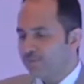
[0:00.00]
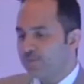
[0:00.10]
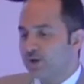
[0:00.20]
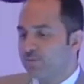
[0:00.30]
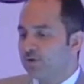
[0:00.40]

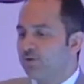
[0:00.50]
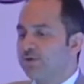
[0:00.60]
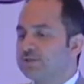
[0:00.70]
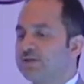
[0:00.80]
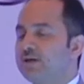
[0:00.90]
Okay, I'm going to go
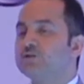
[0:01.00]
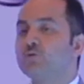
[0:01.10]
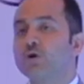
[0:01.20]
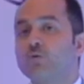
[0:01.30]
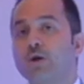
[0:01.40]
fast then. So
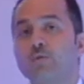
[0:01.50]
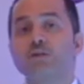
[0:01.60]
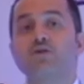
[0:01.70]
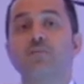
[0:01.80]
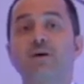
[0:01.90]
we, we went
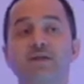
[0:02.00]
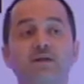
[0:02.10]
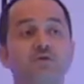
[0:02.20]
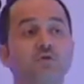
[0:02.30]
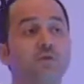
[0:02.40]
to the medical
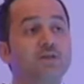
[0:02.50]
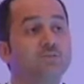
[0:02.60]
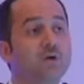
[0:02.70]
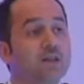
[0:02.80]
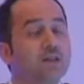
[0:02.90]
school as
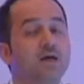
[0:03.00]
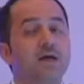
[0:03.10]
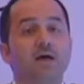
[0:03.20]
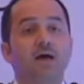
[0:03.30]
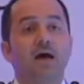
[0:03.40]
well
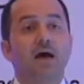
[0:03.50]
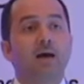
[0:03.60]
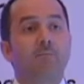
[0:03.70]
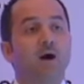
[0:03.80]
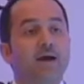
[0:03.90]
uh,
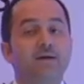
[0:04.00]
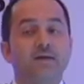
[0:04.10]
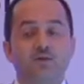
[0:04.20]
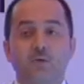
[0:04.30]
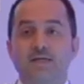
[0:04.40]
by
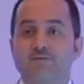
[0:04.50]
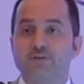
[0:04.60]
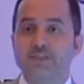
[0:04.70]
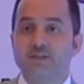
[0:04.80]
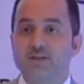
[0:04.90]
doing a
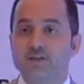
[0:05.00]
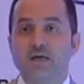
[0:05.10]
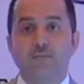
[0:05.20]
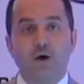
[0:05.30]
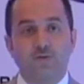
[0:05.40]
research
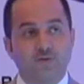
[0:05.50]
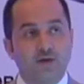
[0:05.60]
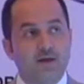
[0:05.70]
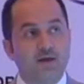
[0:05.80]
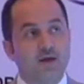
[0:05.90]
about
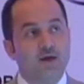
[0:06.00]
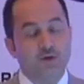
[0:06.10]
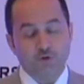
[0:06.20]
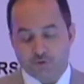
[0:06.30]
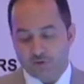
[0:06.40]
uh,
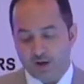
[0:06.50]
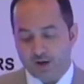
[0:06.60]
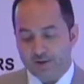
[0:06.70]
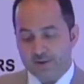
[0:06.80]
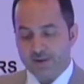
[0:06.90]
UTI
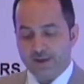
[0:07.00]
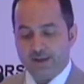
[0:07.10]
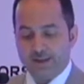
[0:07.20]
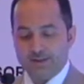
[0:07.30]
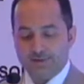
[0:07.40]
uh,
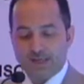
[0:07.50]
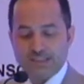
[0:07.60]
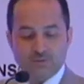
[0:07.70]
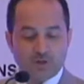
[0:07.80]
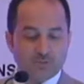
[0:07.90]
and
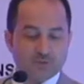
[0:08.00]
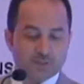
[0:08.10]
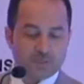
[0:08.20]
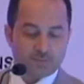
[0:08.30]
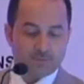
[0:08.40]
antibiotic
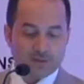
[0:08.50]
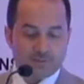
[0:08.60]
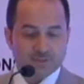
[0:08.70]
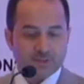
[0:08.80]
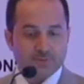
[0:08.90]
prescri uh,
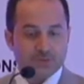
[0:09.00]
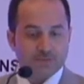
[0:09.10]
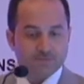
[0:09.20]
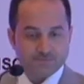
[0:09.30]
prescription.